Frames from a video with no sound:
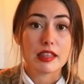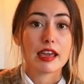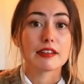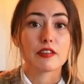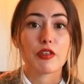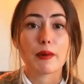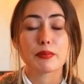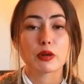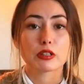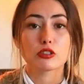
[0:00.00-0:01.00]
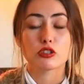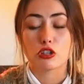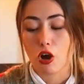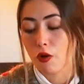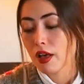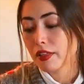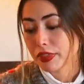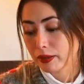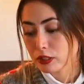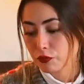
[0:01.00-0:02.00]
the end of that book. So
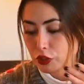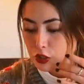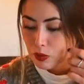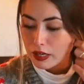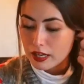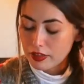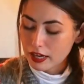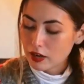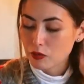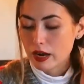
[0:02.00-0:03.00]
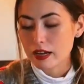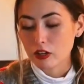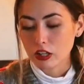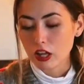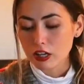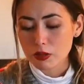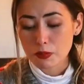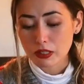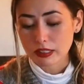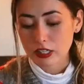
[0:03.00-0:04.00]
that was the first one that I read. A lot of the
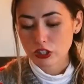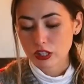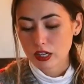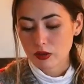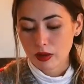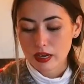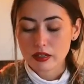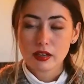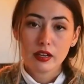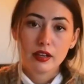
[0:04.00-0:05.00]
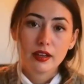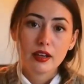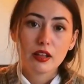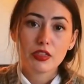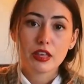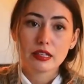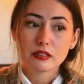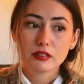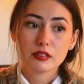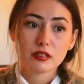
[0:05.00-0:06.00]
books actually that I read
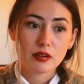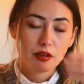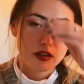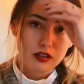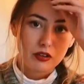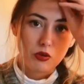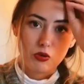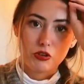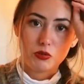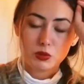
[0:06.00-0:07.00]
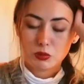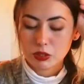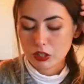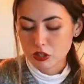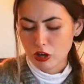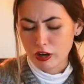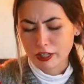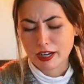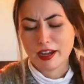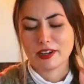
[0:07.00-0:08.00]
this quarter were really
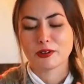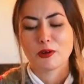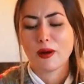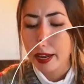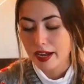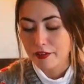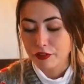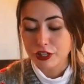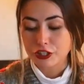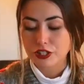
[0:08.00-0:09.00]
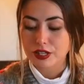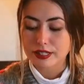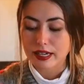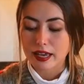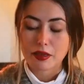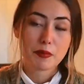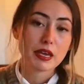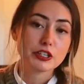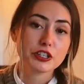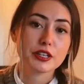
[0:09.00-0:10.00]
dark. I don't know why. I finished The Silent
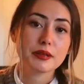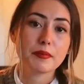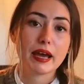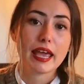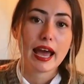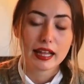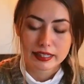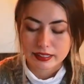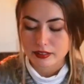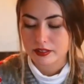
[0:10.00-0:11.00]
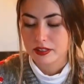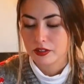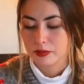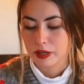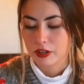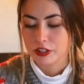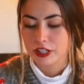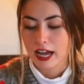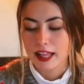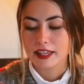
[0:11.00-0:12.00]
Patient by Alex, oh my gosh,
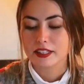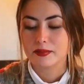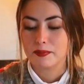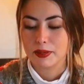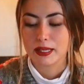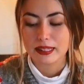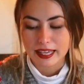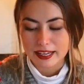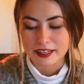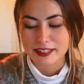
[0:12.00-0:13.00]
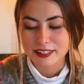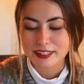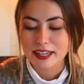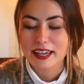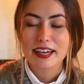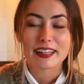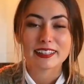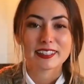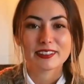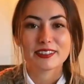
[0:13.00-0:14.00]
Alex Michaelides.
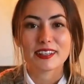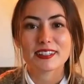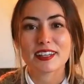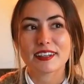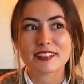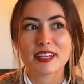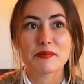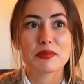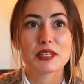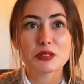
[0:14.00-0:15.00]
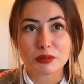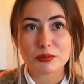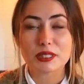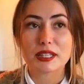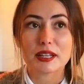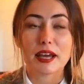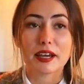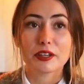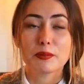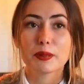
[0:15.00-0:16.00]
That's how you say his last name. This one wasn't
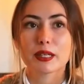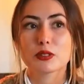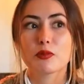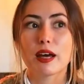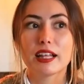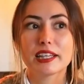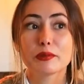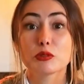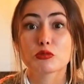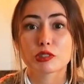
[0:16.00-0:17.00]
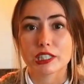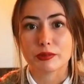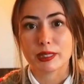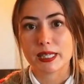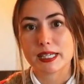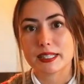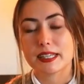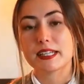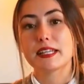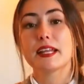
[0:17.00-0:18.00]
a good book as well. It was really, really
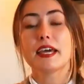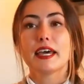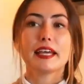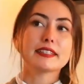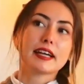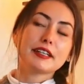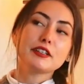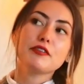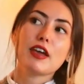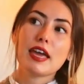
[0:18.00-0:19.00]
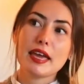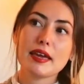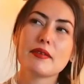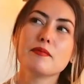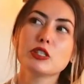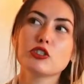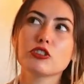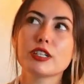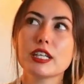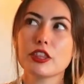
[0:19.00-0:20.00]
exciting. It's kind of a
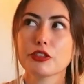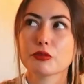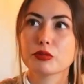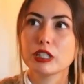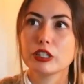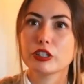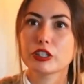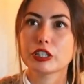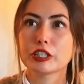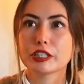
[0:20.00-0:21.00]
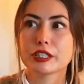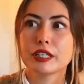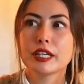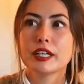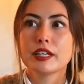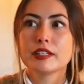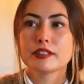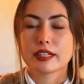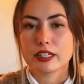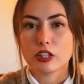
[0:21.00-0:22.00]
mystery, thriller,
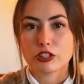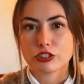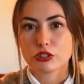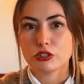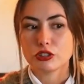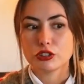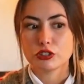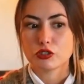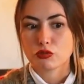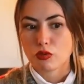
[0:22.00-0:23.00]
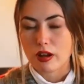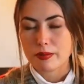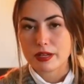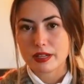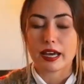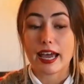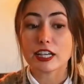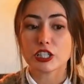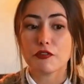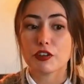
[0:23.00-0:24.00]
psychological drama. I
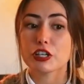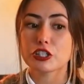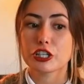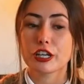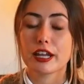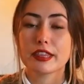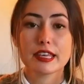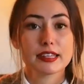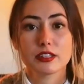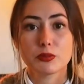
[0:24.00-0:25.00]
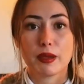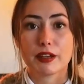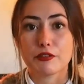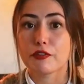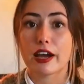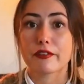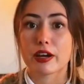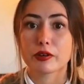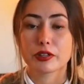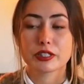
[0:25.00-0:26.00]
actually finished it, and I think in the span of five
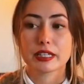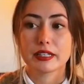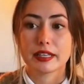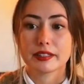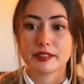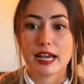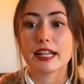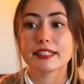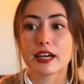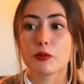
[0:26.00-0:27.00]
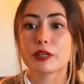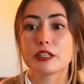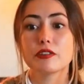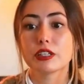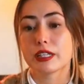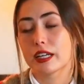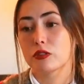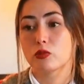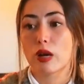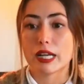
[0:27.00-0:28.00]
hours, I like sat down one evening
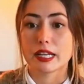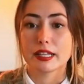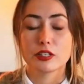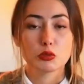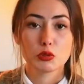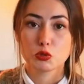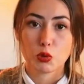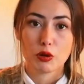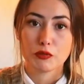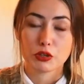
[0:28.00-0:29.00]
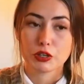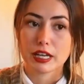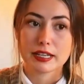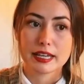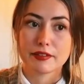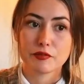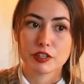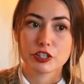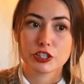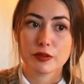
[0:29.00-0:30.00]
and read it until twelve thirty at night and
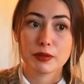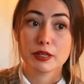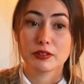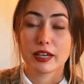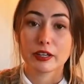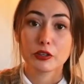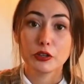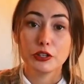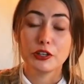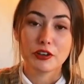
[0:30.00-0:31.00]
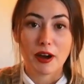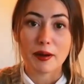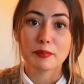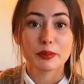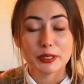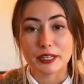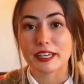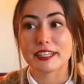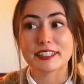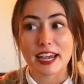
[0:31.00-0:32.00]
finished it because I could not put
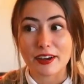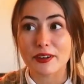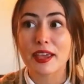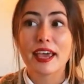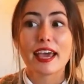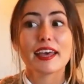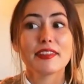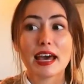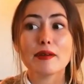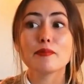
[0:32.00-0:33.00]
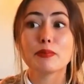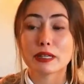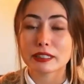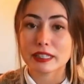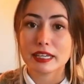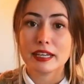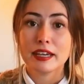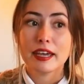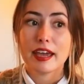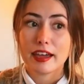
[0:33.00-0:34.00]
it down, and that barely
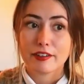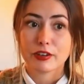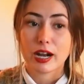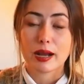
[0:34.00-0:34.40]
ever